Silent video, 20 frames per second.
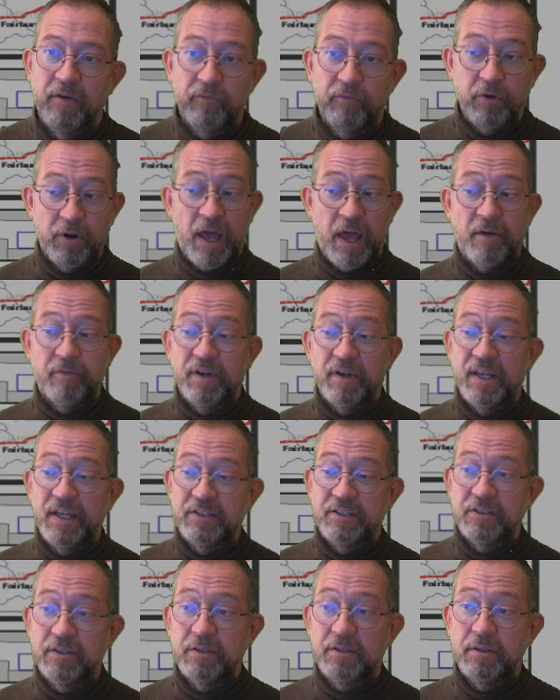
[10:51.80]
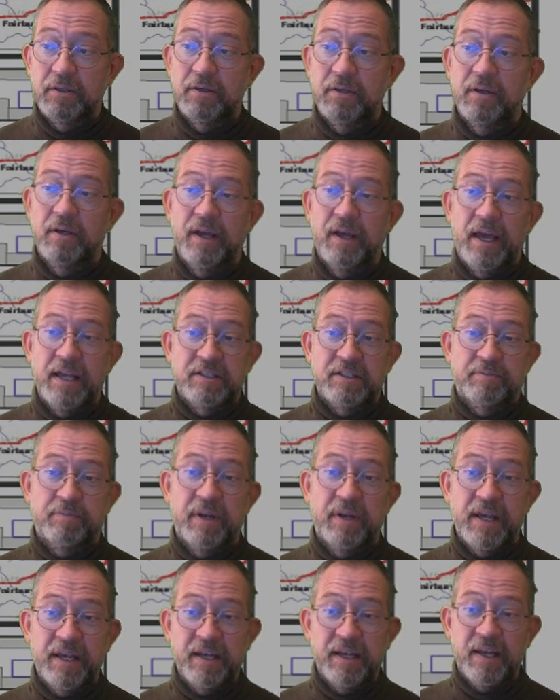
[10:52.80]
we'll have a legend
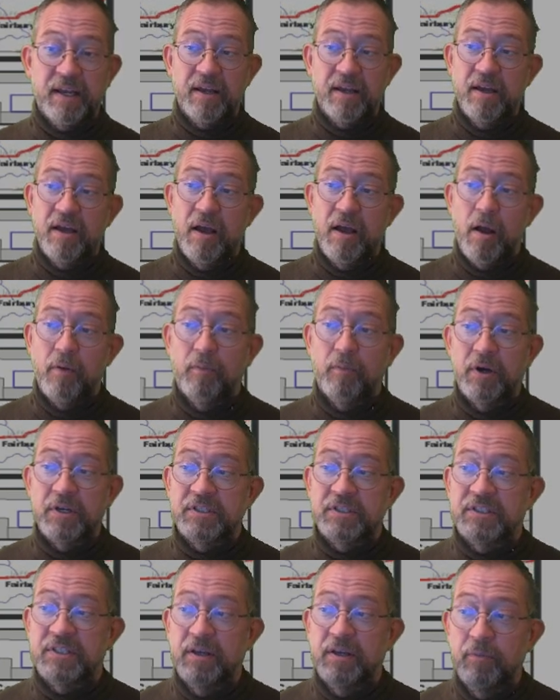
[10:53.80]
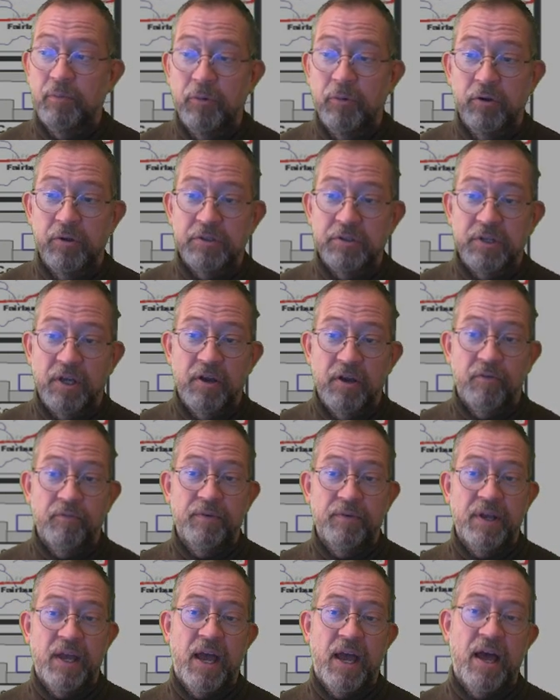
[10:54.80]
explaining what symbols
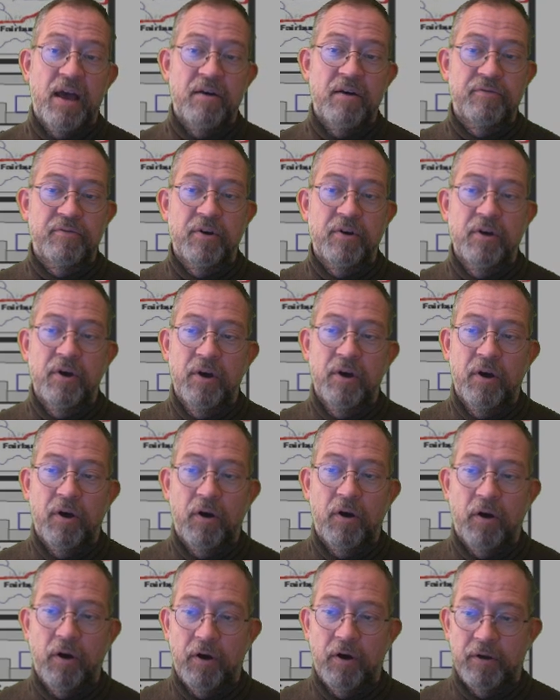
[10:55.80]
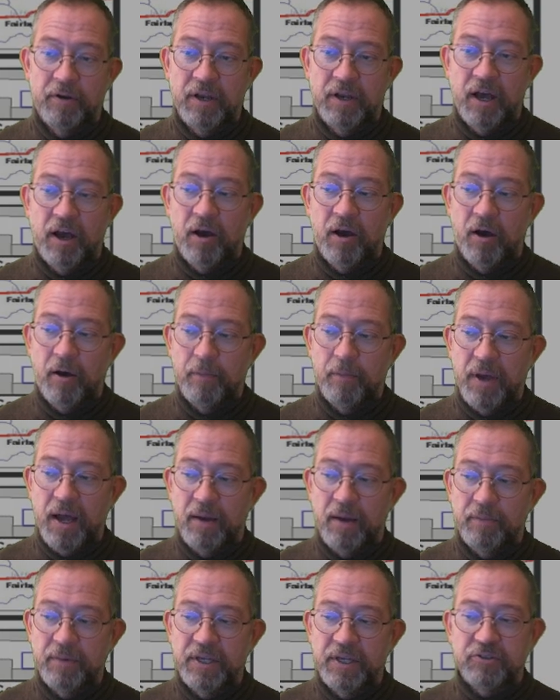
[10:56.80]
we have on our
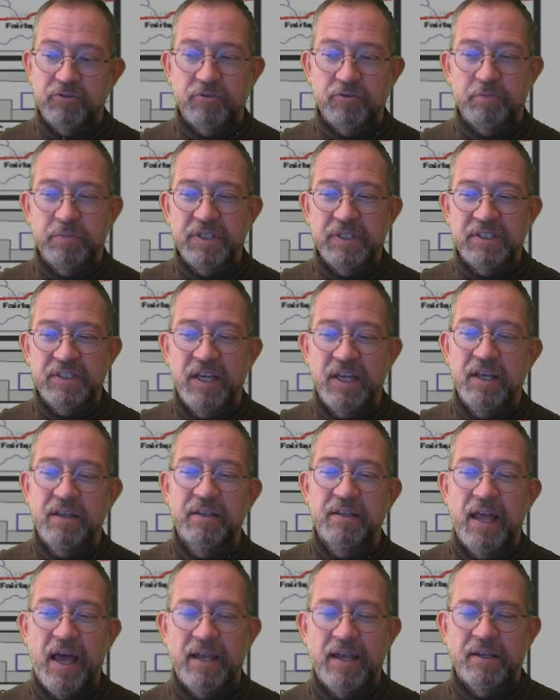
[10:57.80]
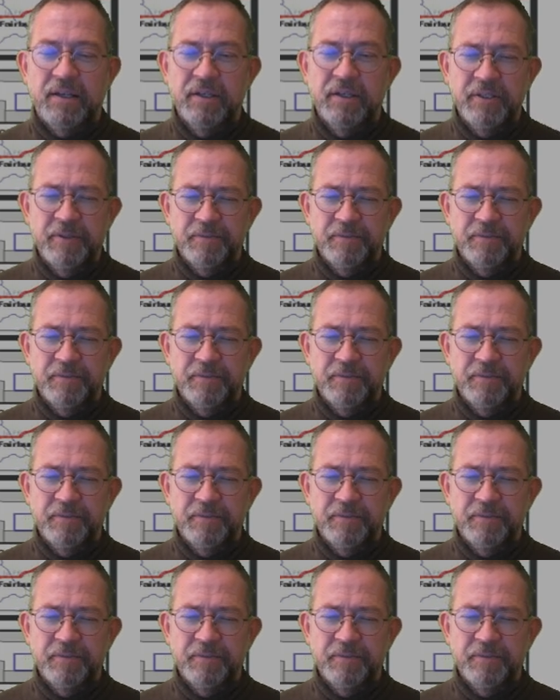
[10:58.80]
map. It should be said that